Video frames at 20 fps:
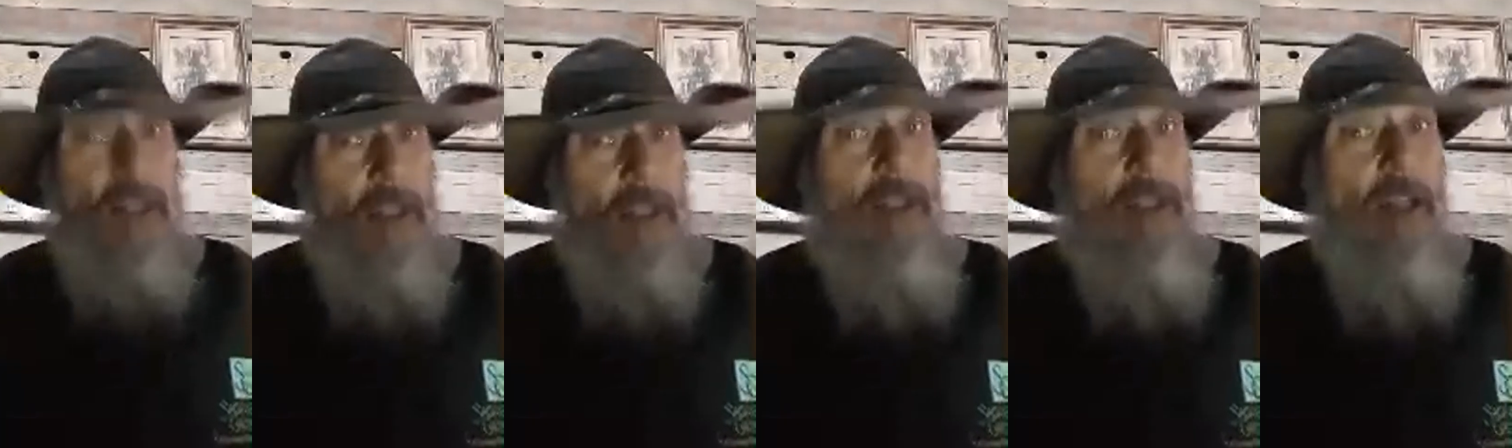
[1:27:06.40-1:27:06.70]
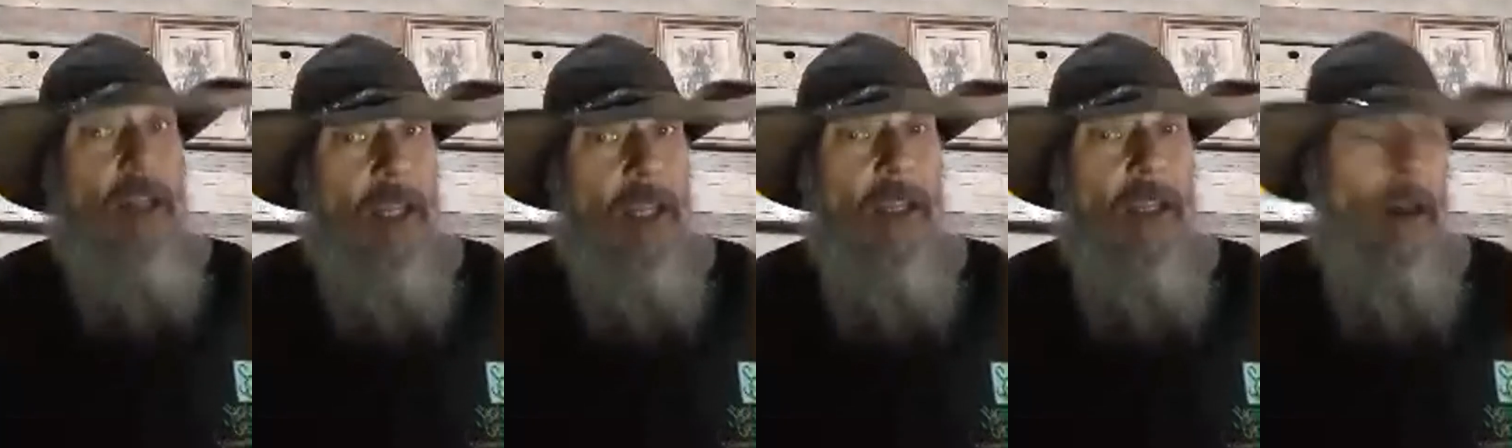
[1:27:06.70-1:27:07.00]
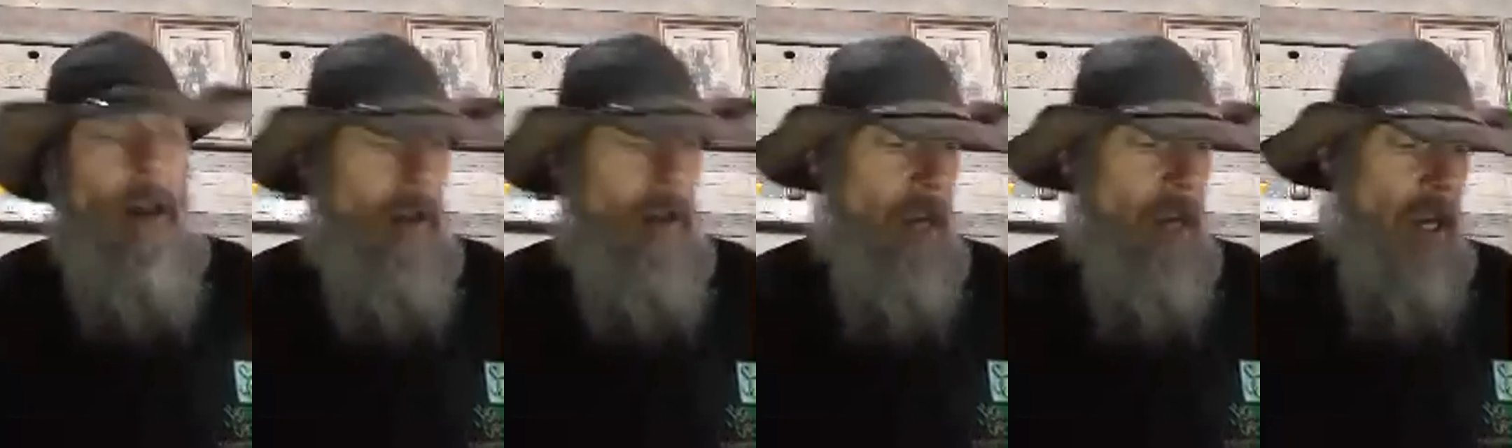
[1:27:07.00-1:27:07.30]
studied
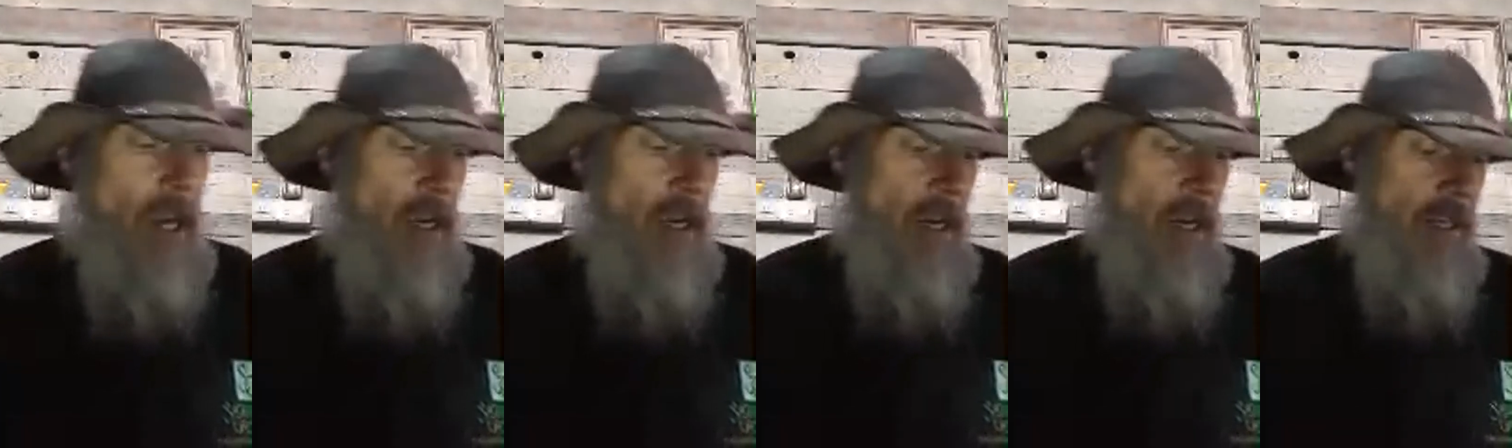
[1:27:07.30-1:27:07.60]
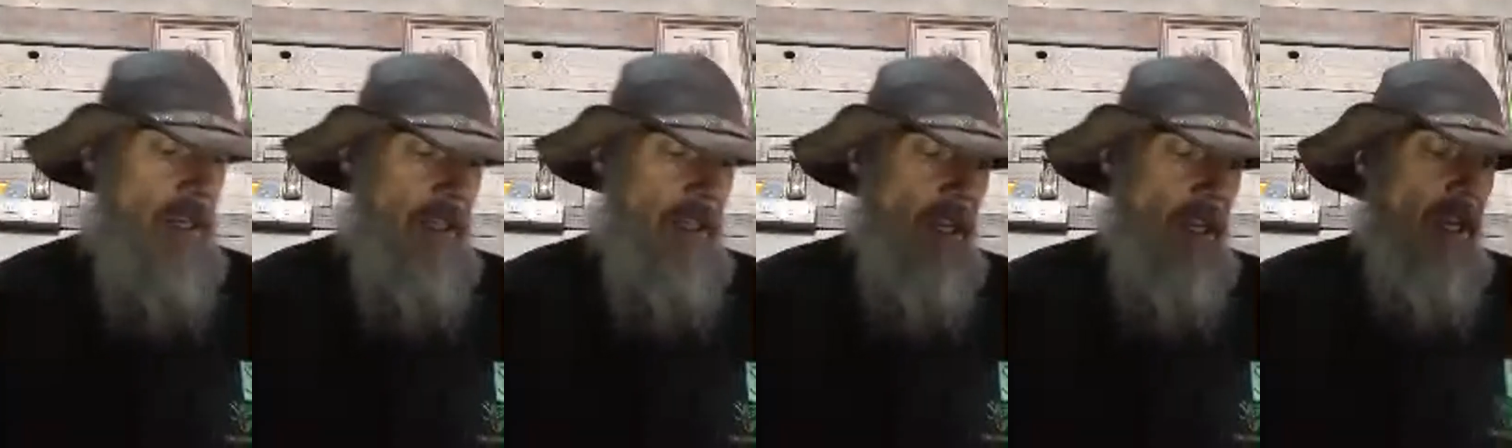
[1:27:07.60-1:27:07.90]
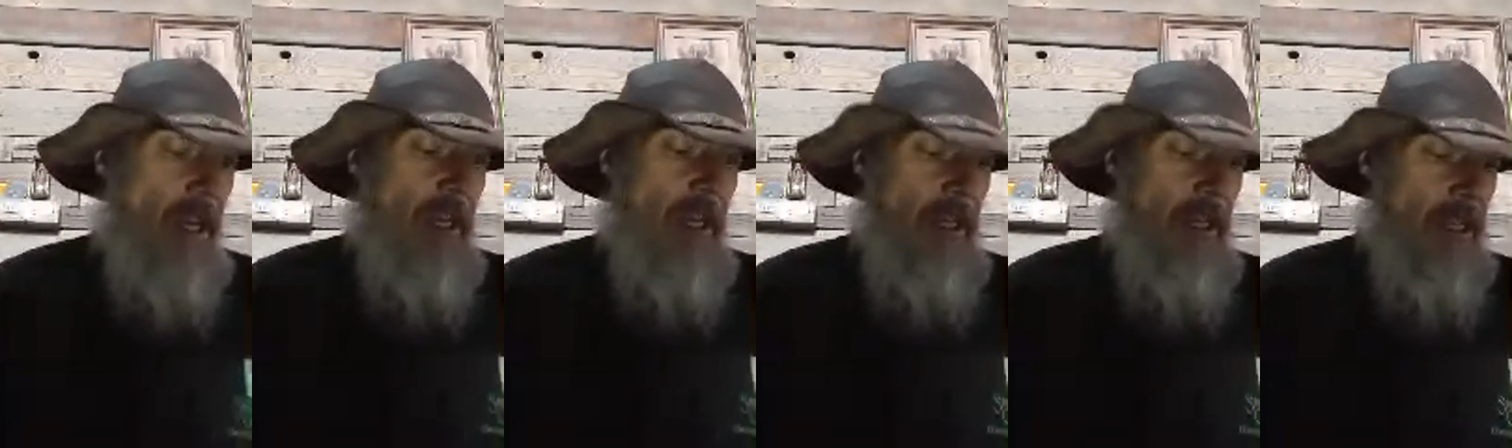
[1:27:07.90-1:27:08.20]
all night,
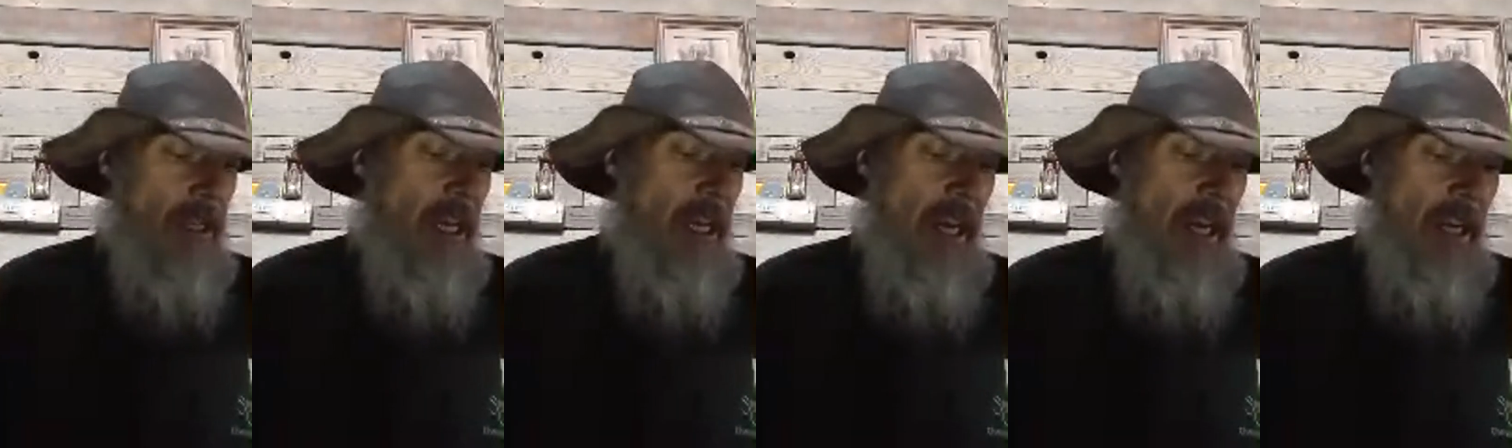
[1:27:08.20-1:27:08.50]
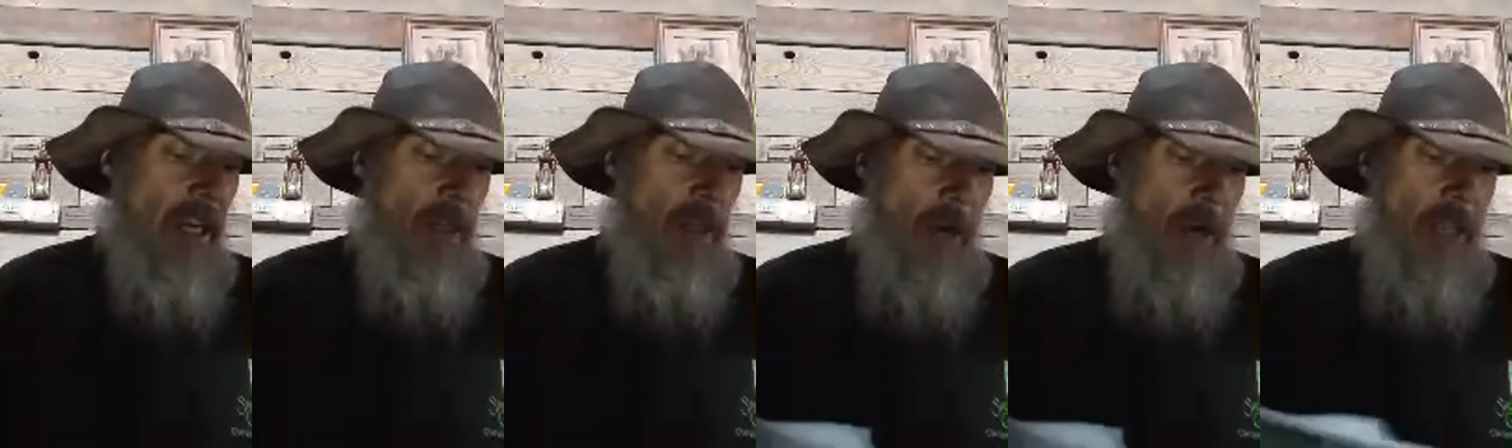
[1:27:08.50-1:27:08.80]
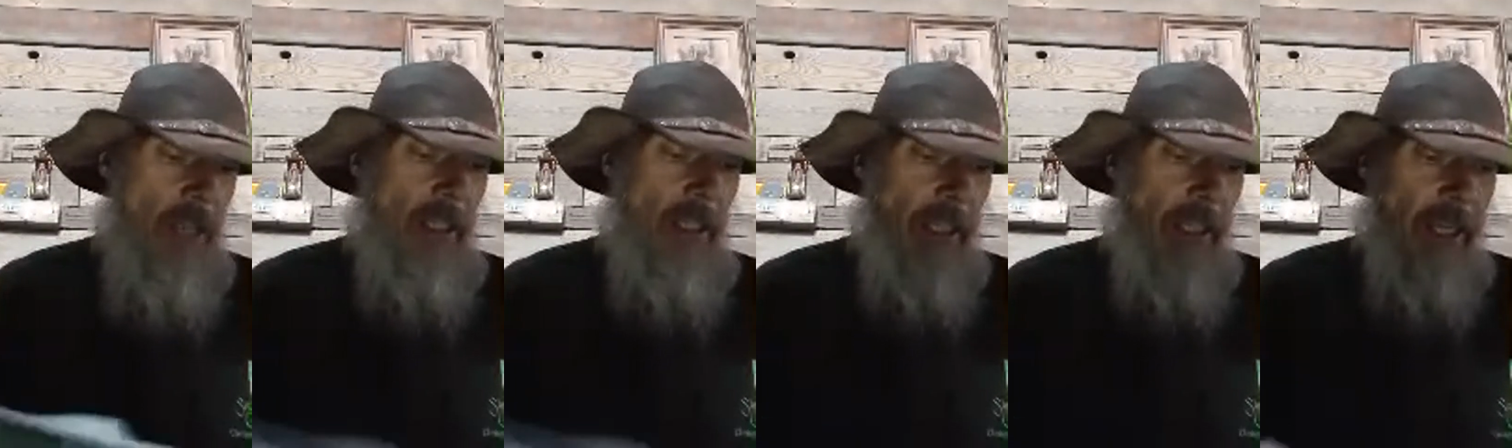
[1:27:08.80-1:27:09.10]
guys, because he had
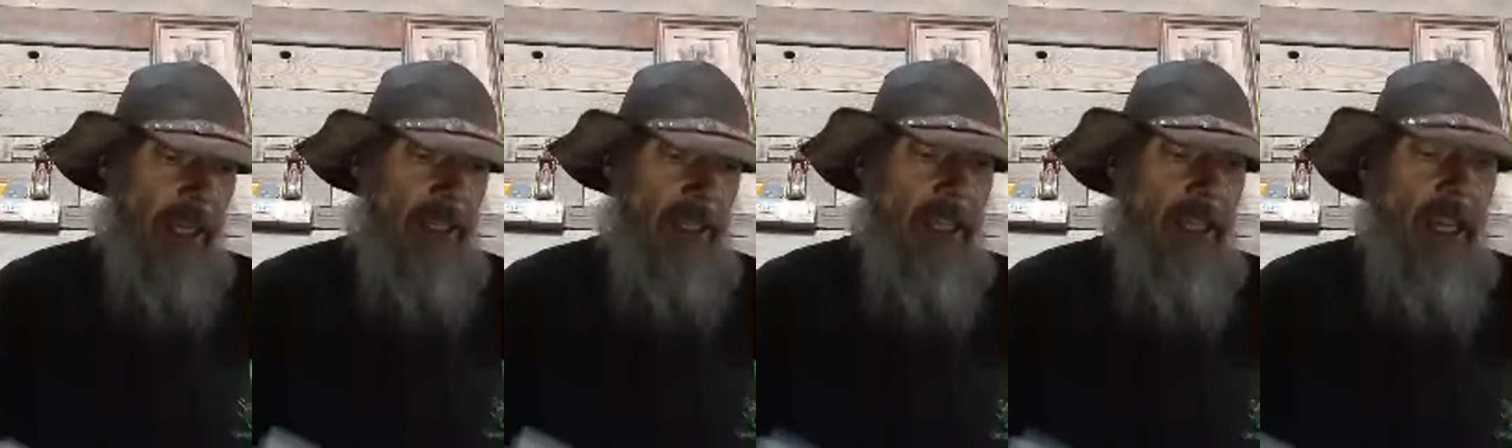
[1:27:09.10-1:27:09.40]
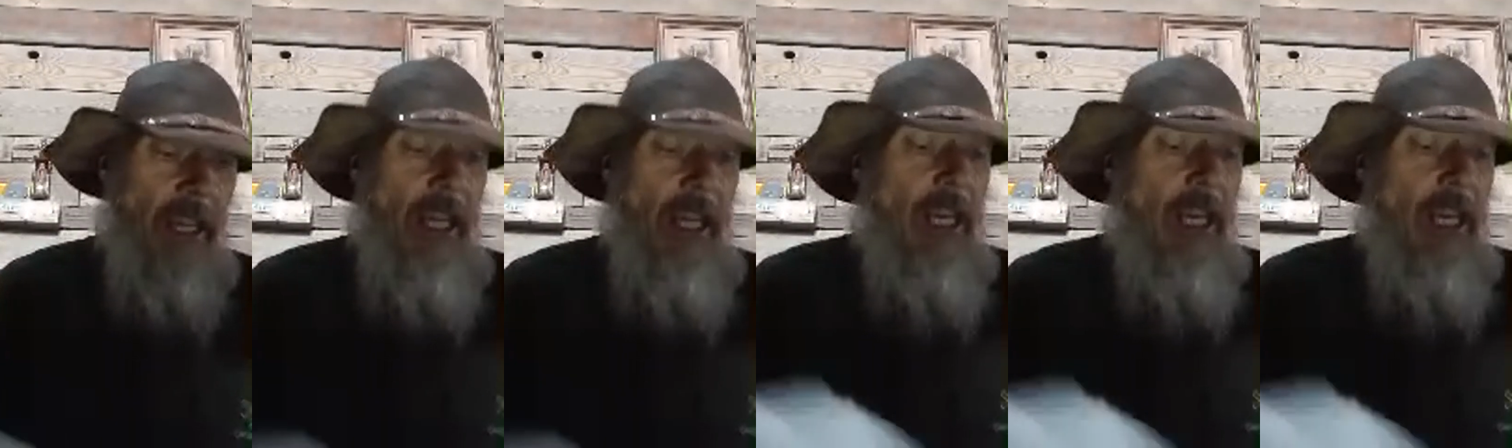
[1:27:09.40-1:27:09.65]
quite the list.